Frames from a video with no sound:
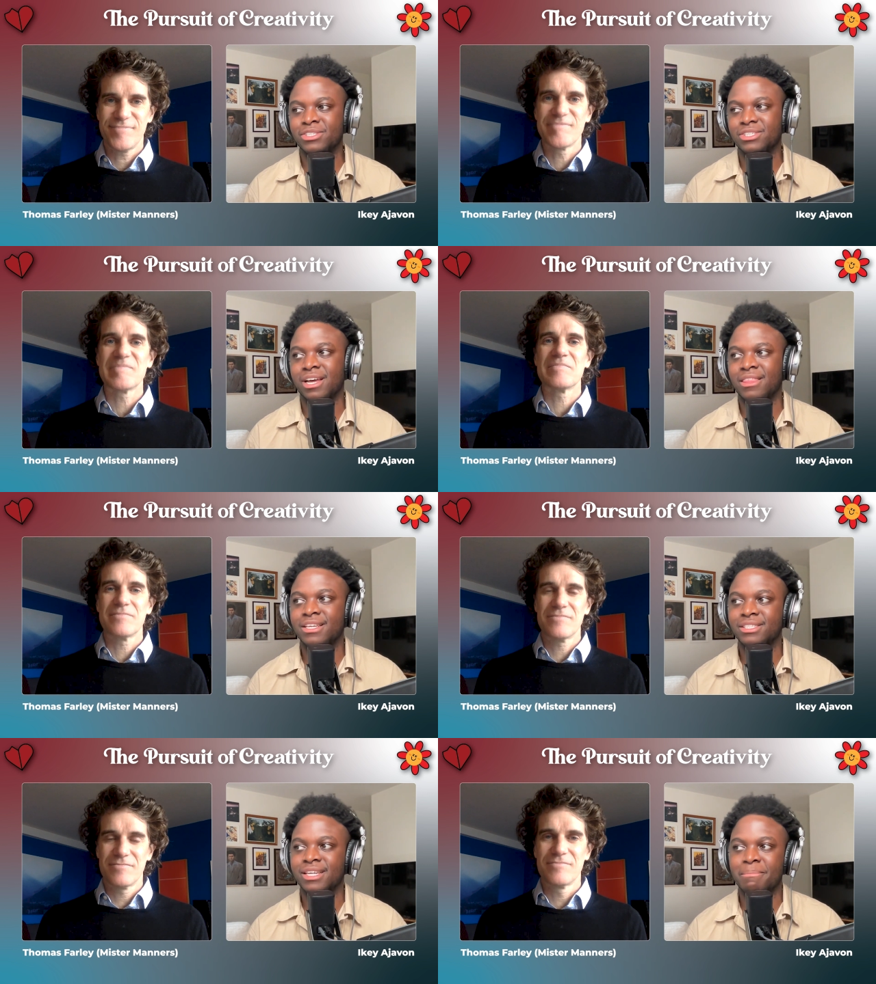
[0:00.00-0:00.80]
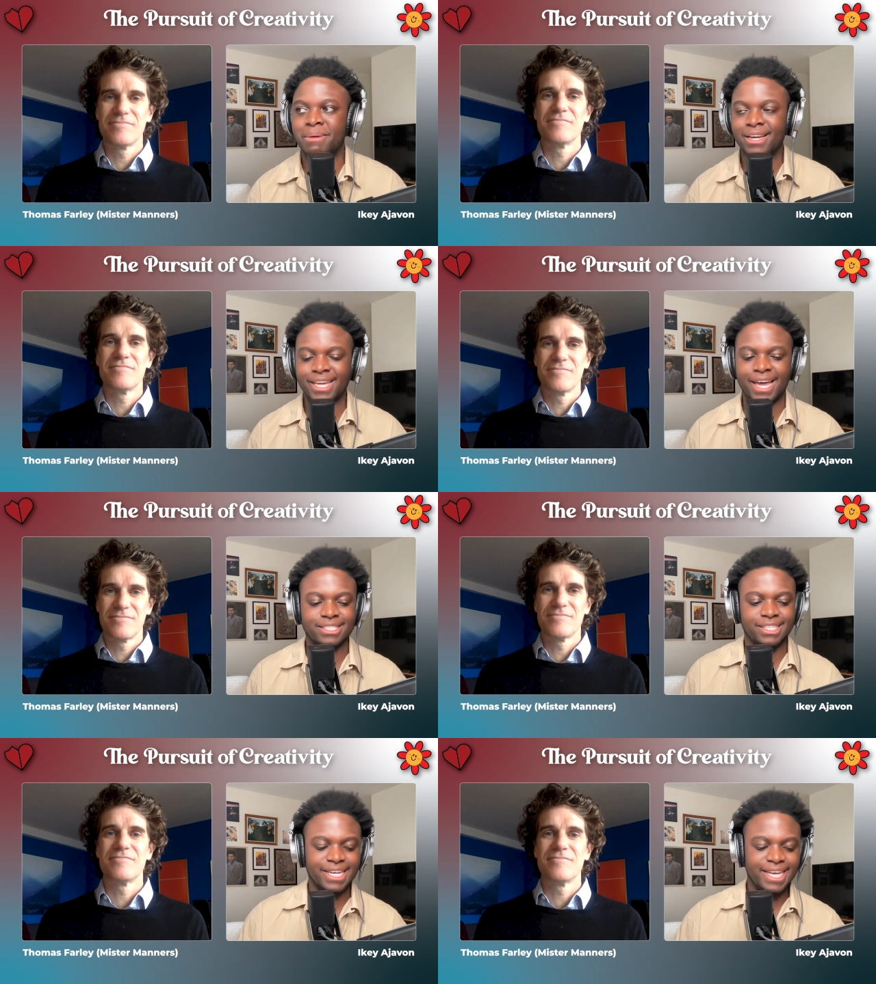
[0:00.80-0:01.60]
Speaker 1: this on mm-hmm. this uh,
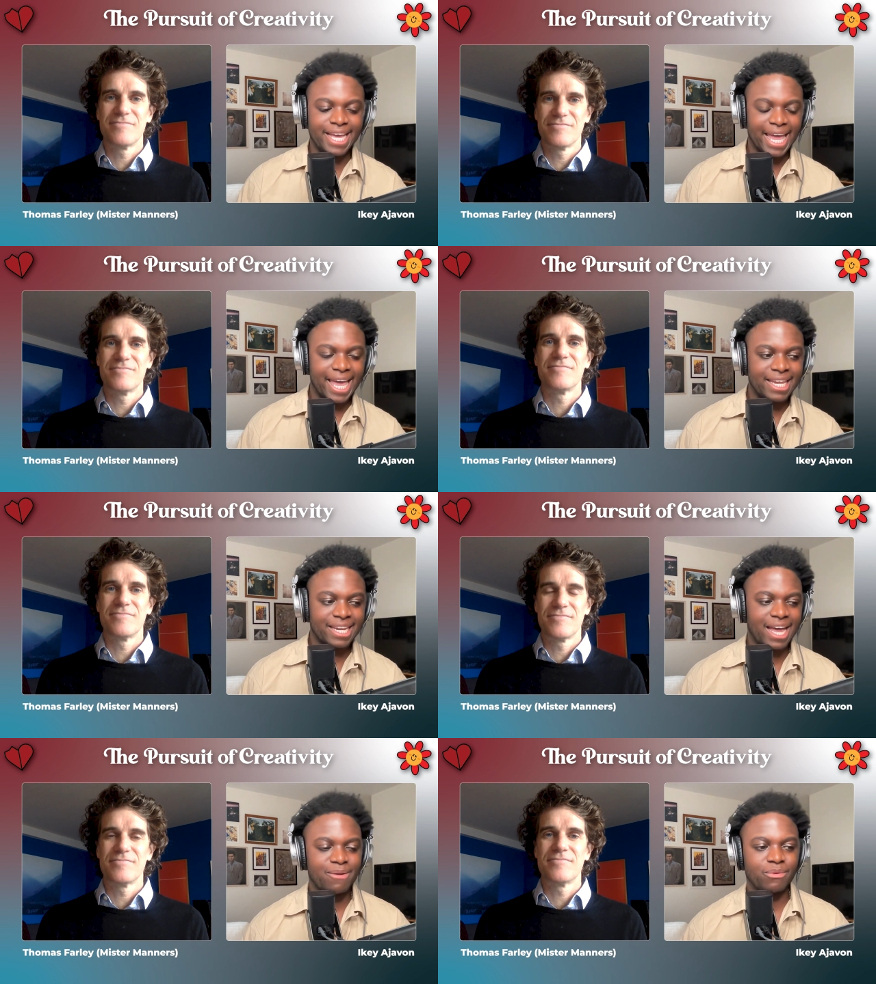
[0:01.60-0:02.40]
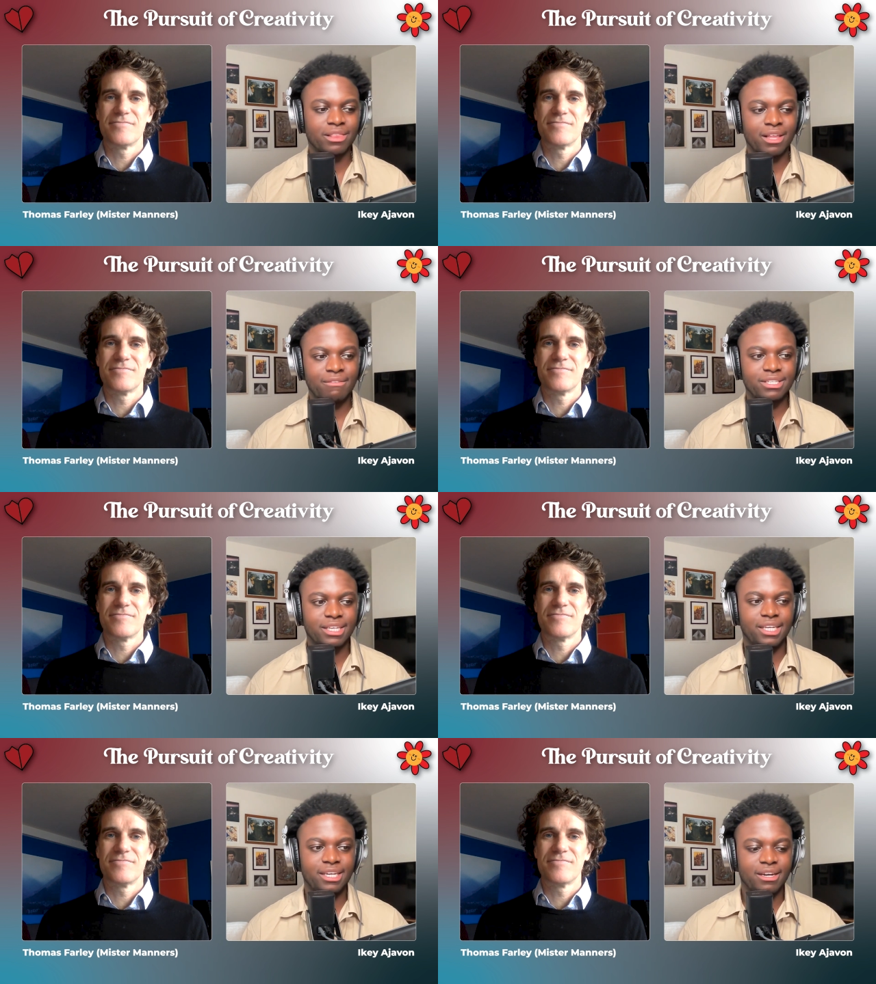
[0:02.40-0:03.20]
podcast. And I would love
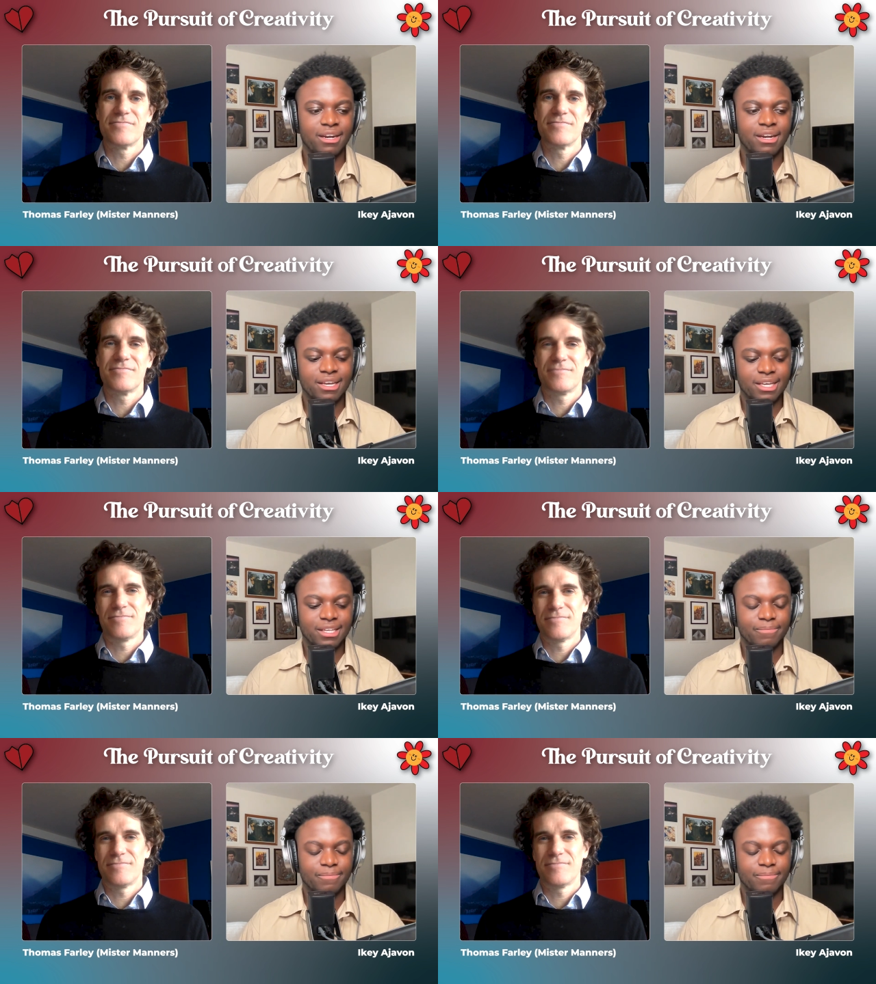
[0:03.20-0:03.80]
to hear